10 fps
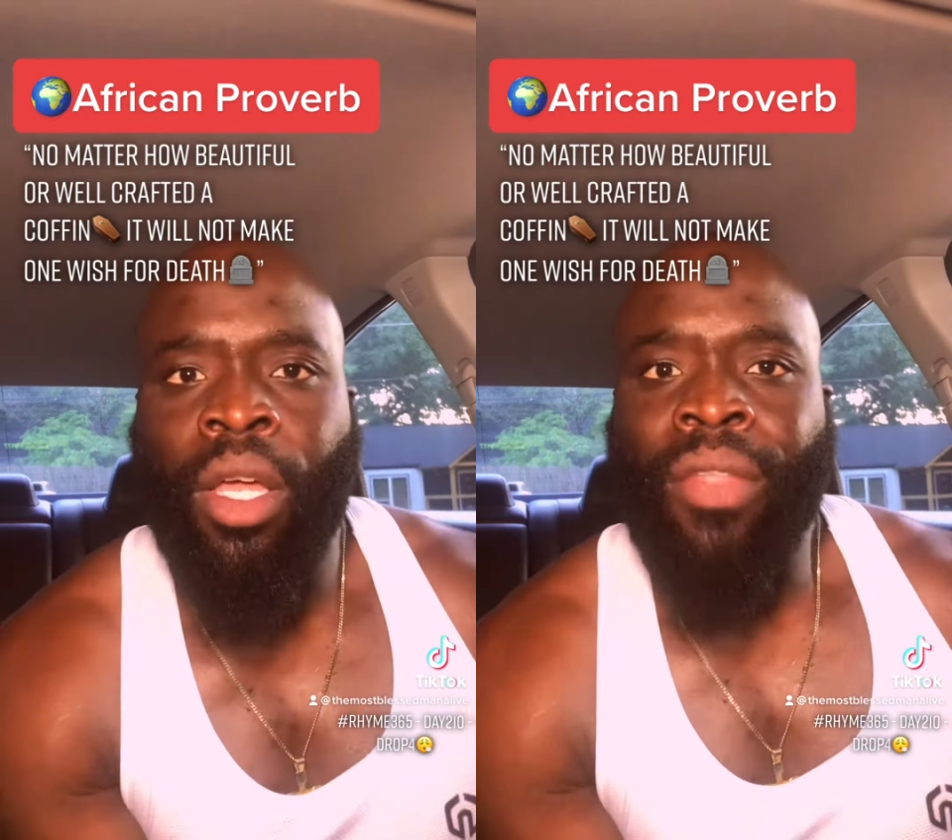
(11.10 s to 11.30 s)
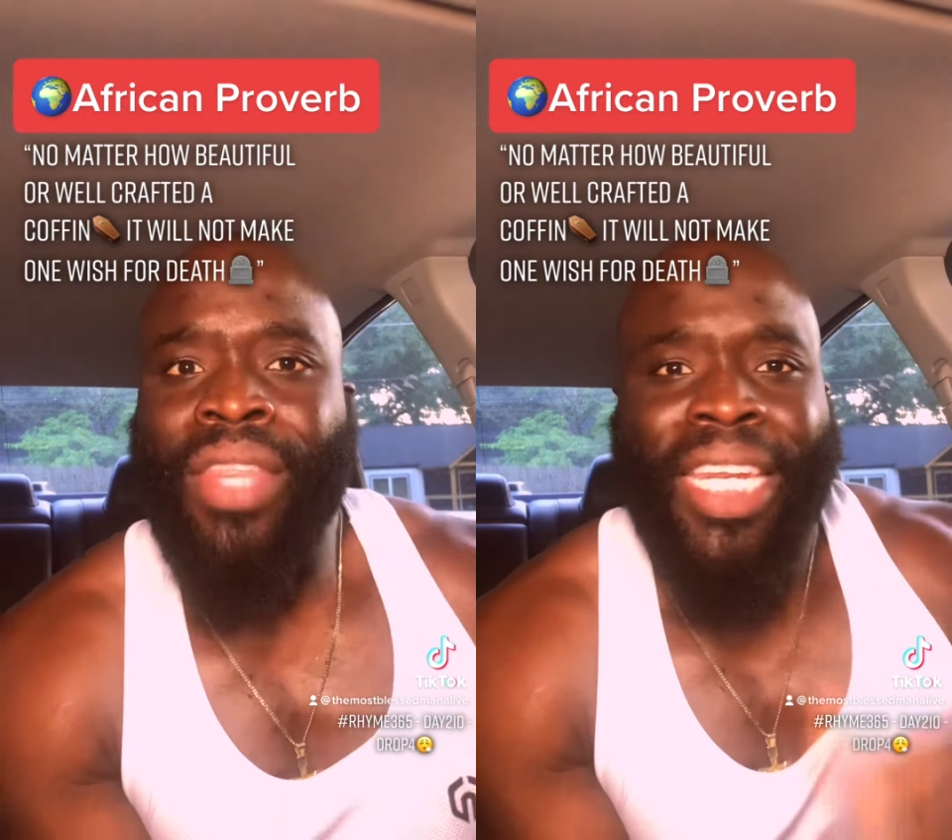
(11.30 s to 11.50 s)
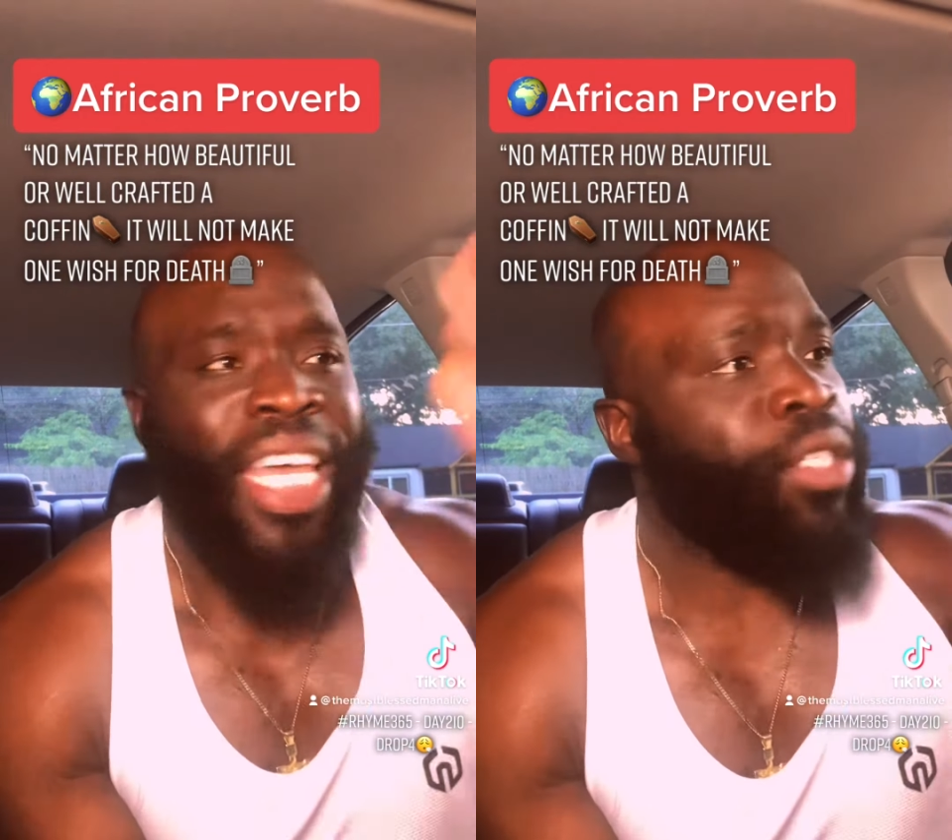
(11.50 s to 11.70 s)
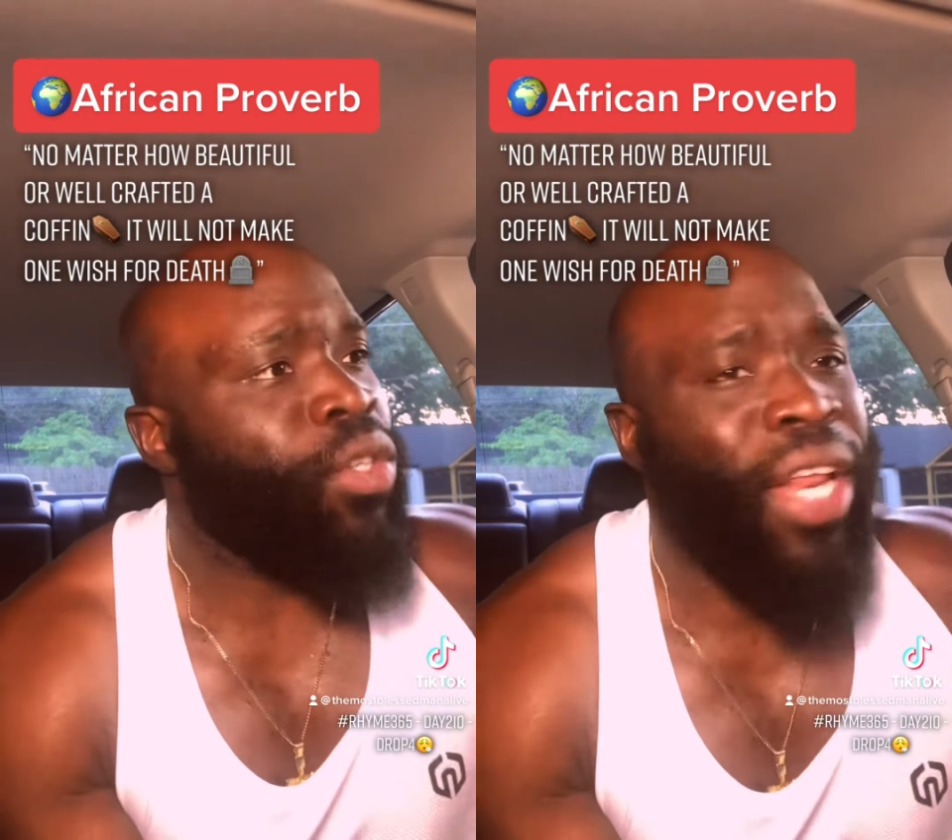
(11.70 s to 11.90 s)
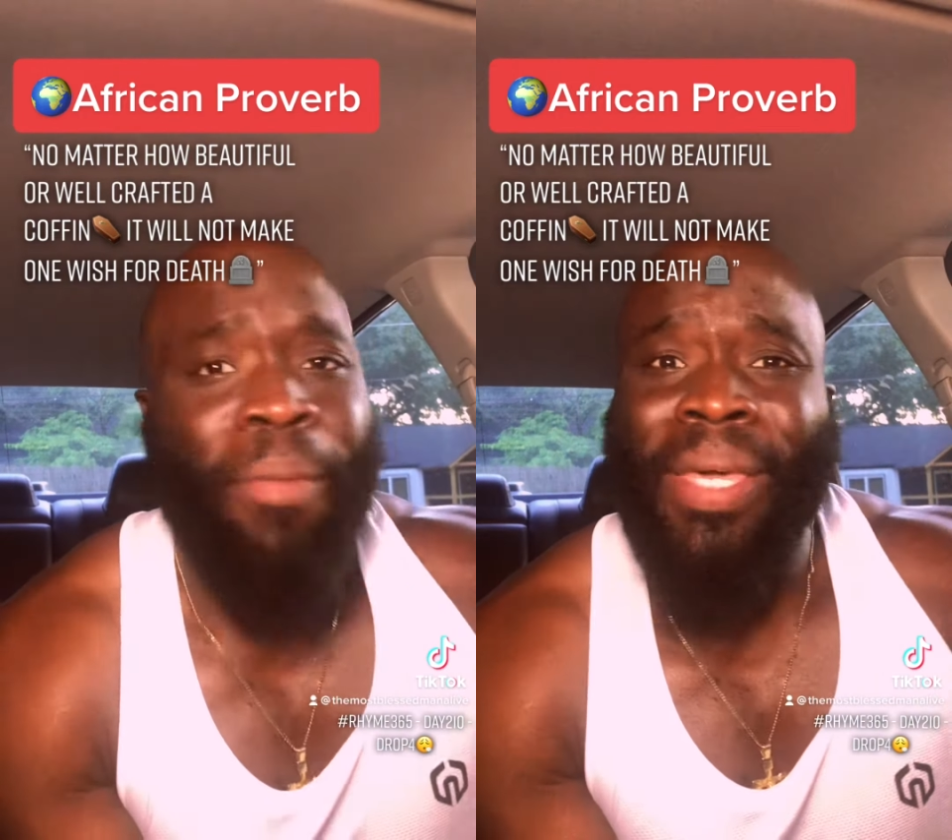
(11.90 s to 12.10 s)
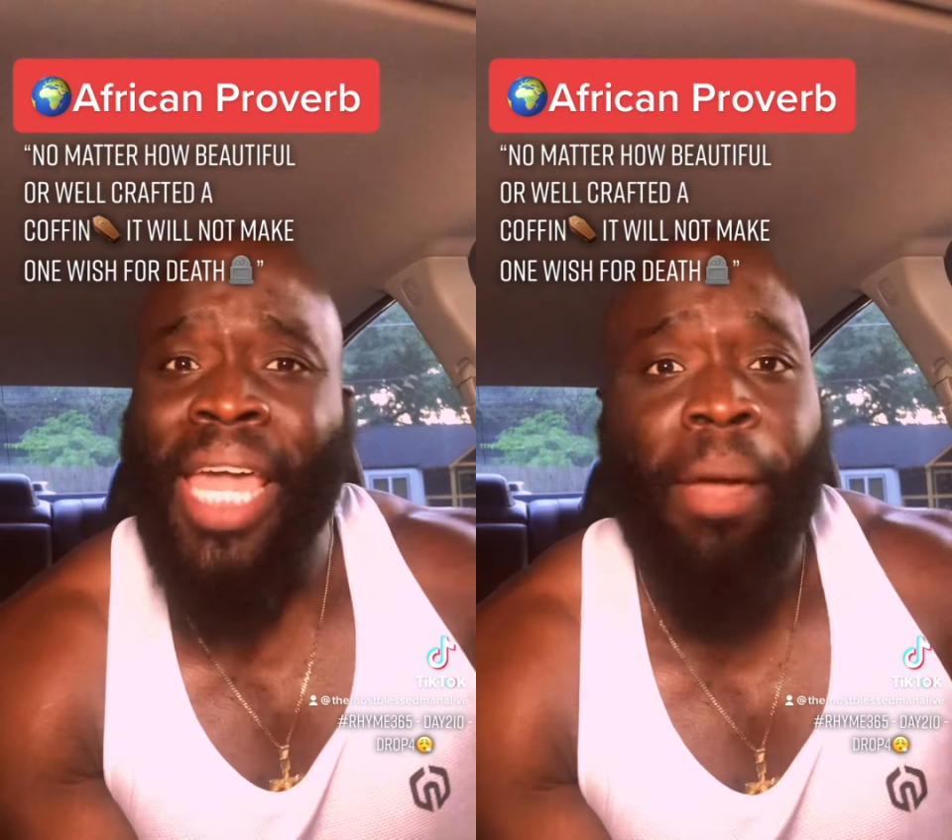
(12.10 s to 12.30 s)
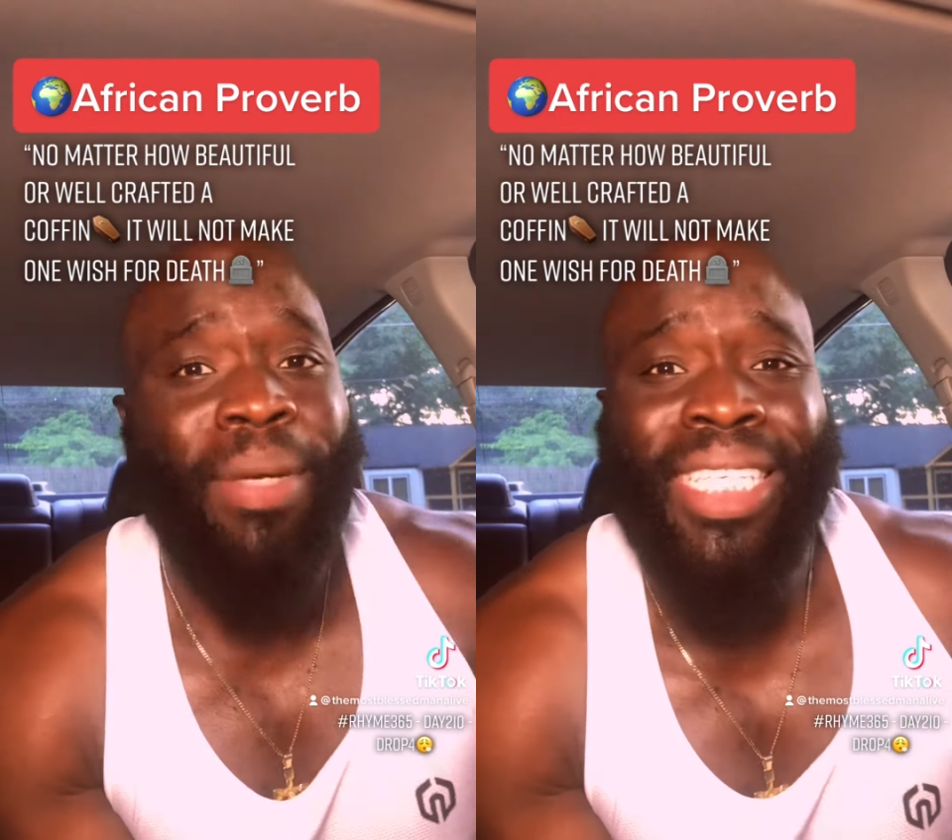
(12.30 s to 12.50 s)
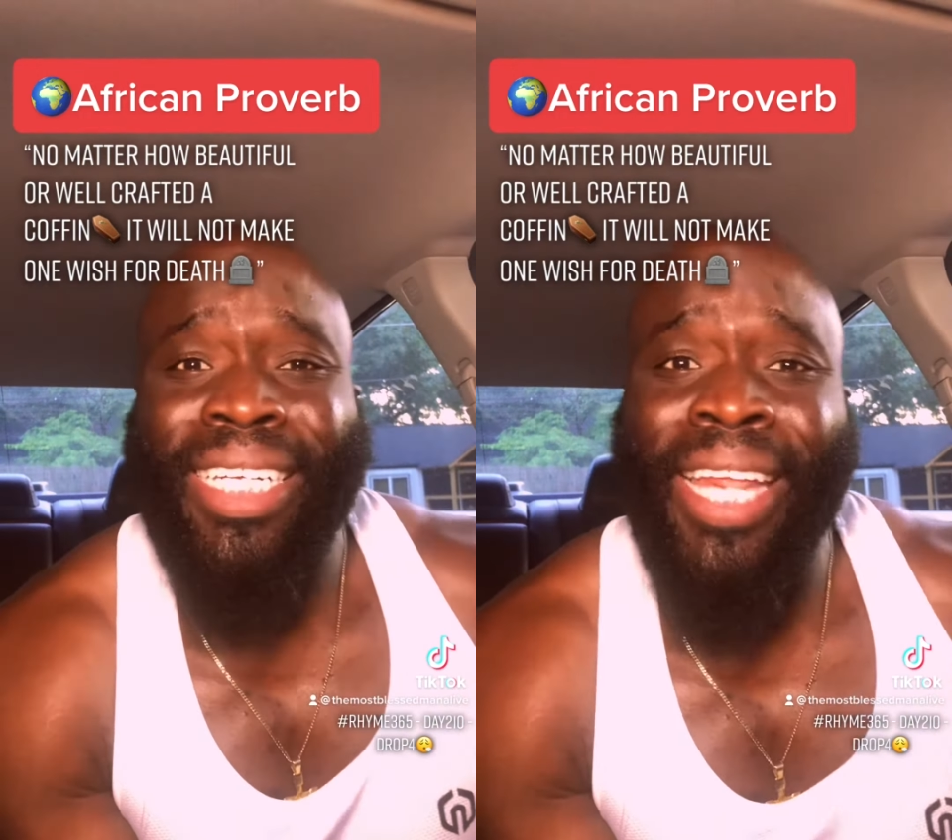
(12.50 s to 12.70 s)
that yesterday
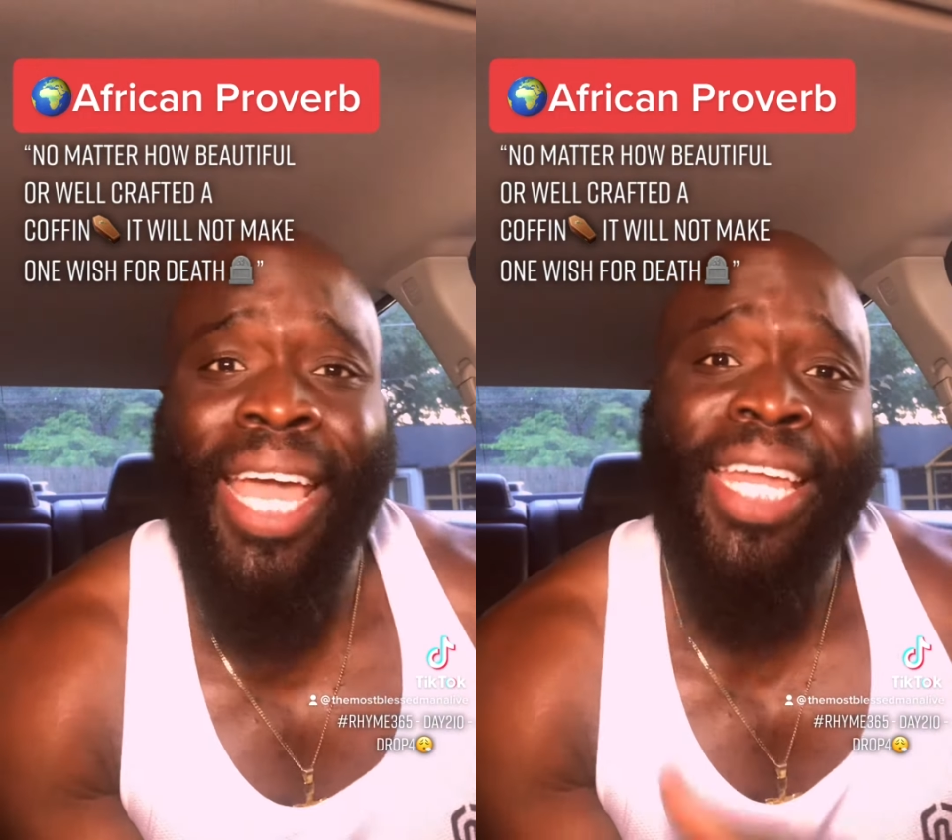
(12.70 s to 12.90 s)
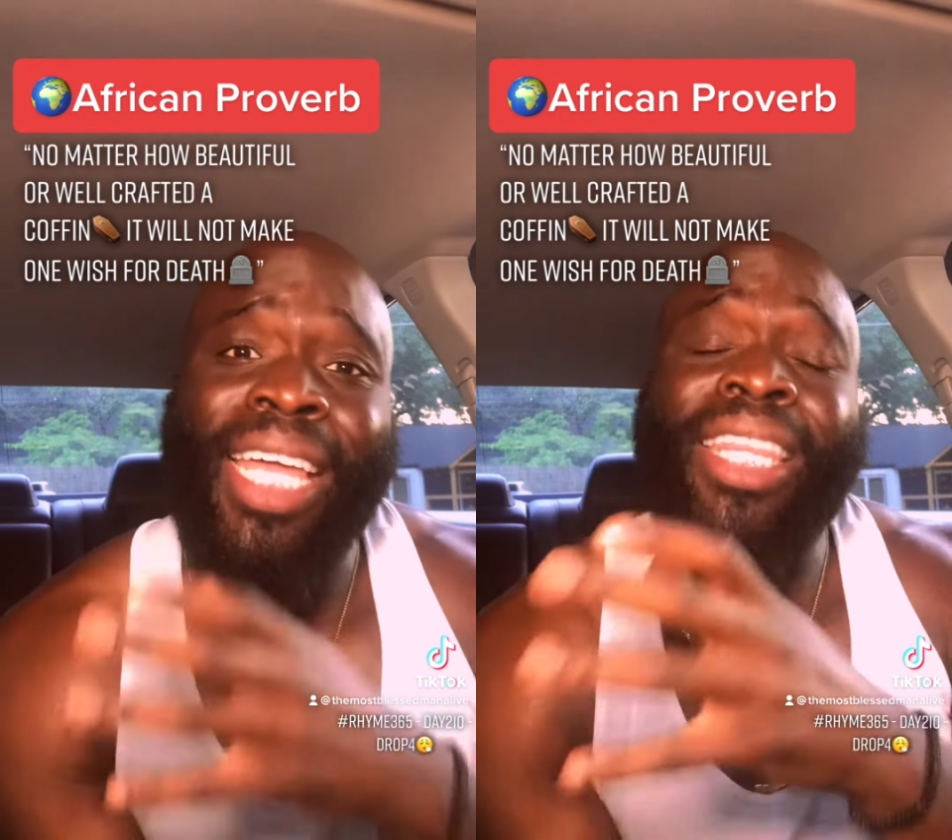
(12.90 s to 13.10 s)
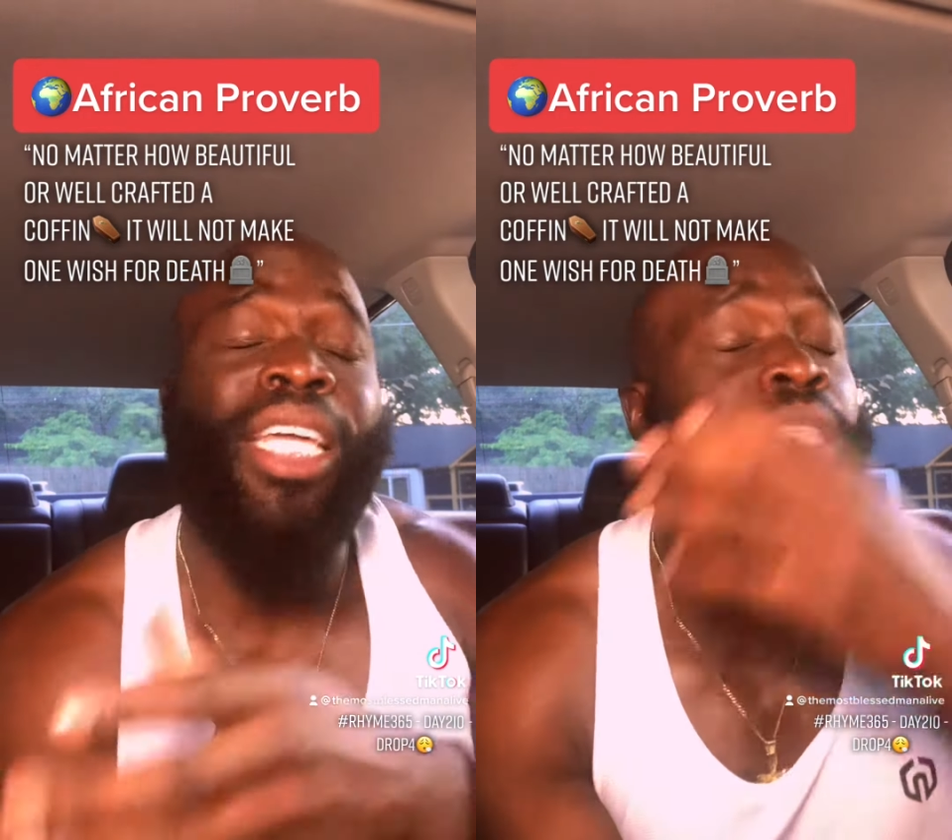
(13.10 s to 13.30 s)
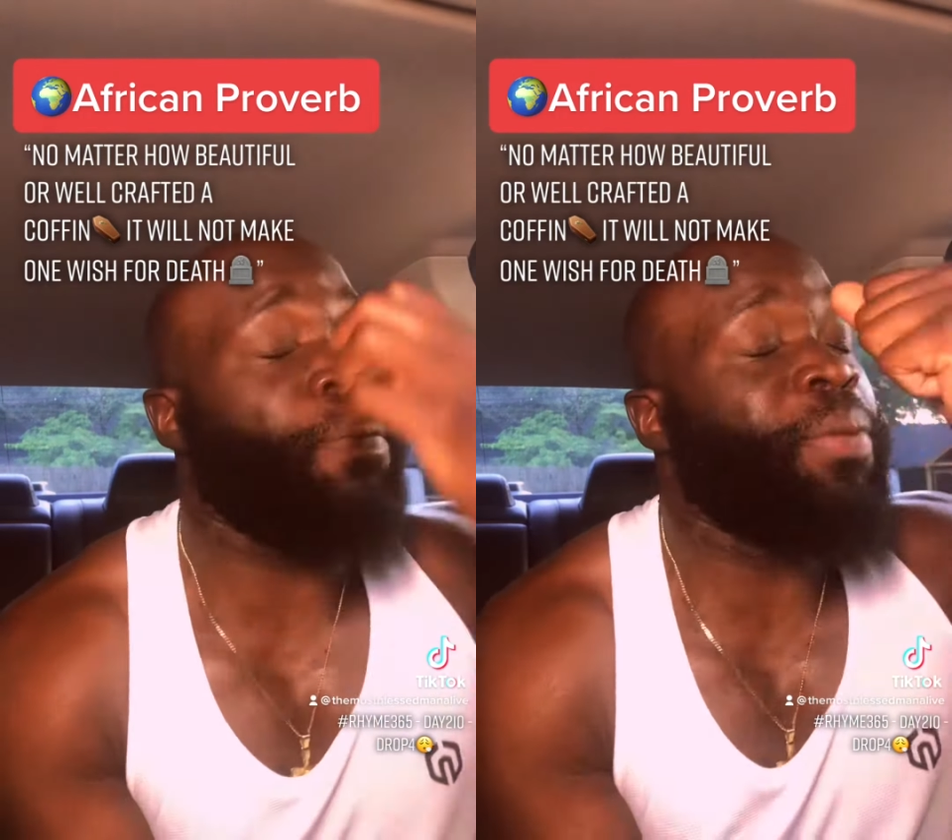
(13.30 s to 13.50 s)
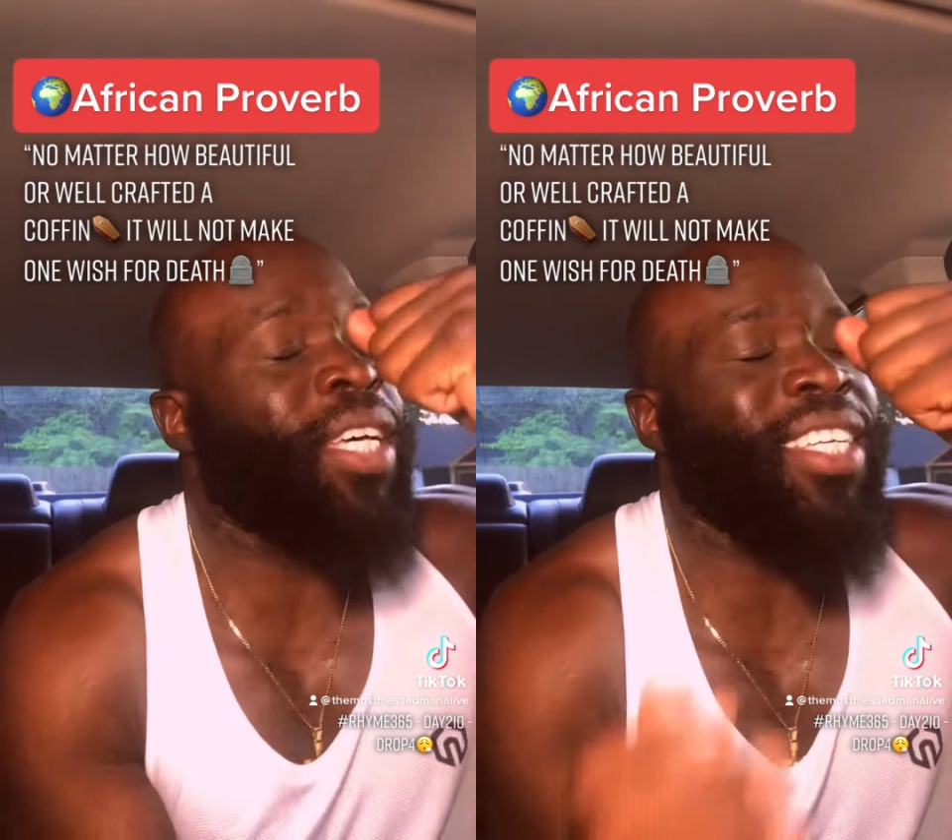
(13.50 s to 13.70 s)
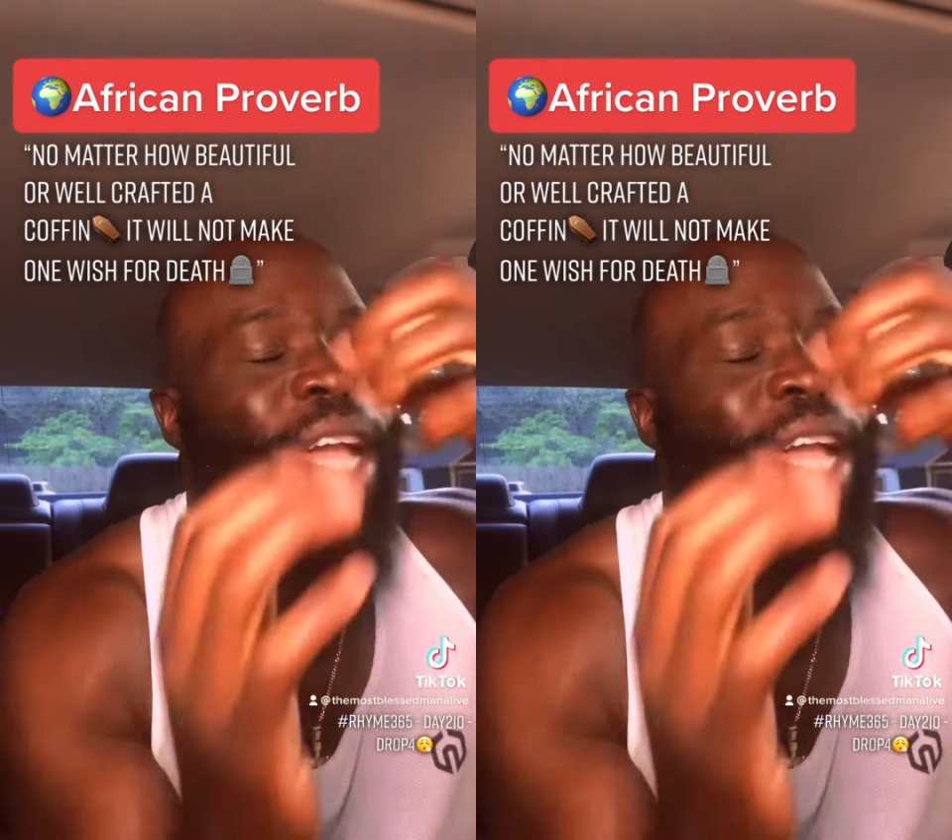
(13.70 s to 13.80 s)
became a today. And I think it's because